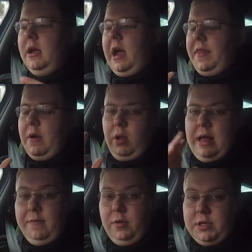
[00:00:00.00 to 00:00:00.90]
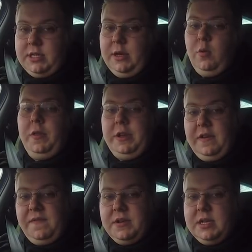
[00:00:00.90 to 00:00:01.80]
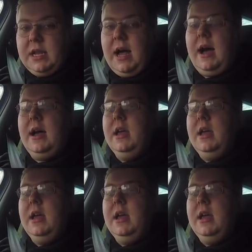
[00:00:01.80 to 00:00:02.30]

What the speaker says: and then we'll have a look to see what the differences are